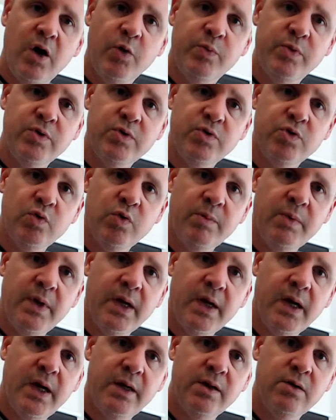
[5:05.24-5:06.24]
you enjoy them like I
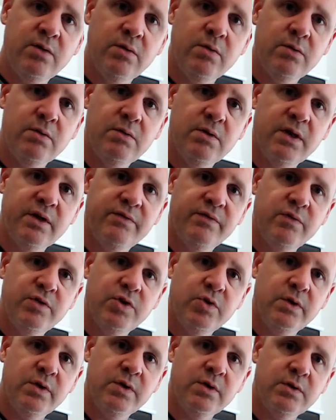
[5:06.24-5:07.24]
do. Thanks for
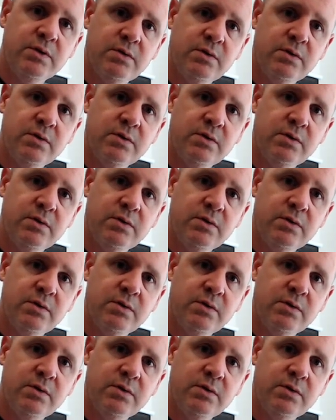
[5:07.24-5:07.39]
joining us.